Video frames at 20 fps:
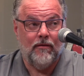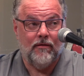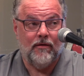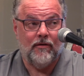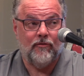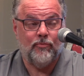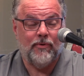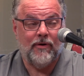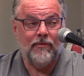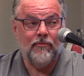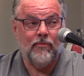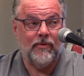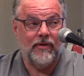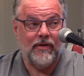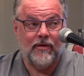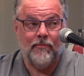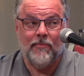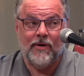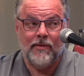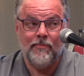
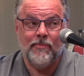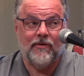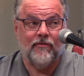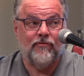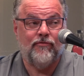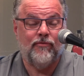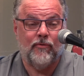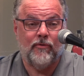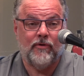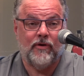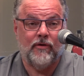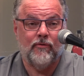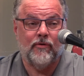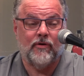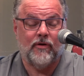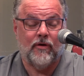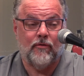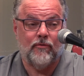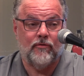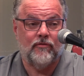It might be a full year
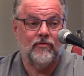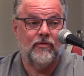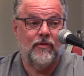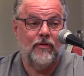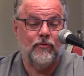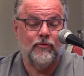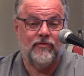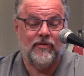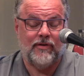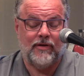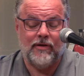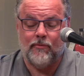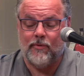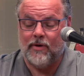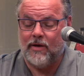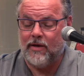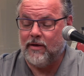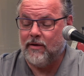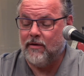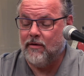ago. It's close
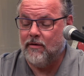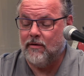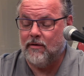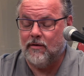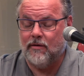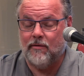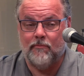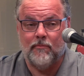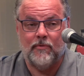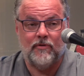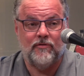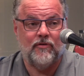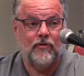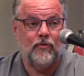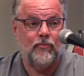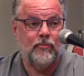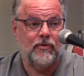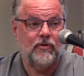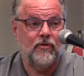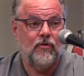anyway. A
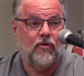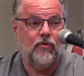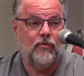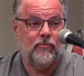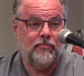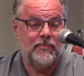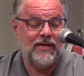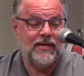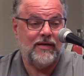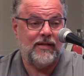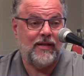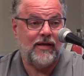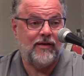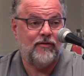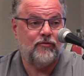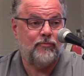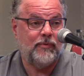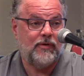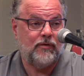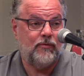gentleman called me and
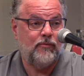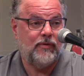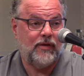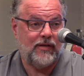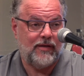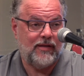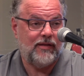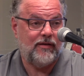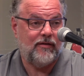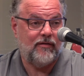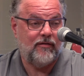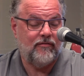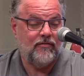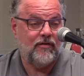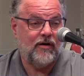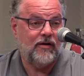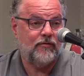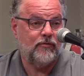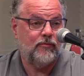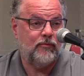asked me who they needed to
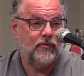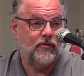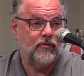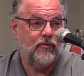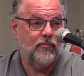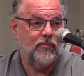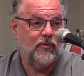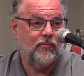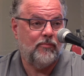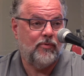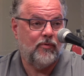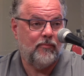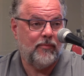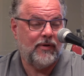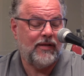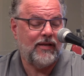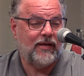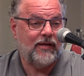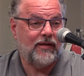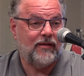talk to here about
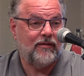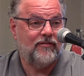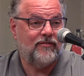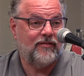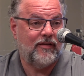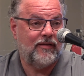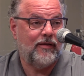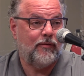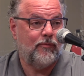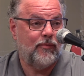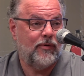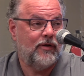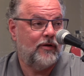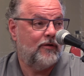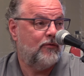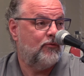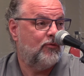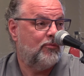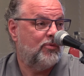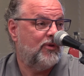permitting, and said they wanted
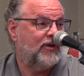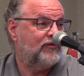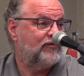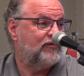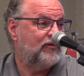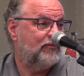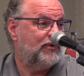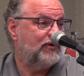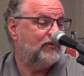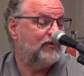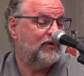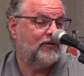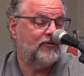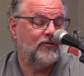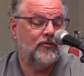to replace the building.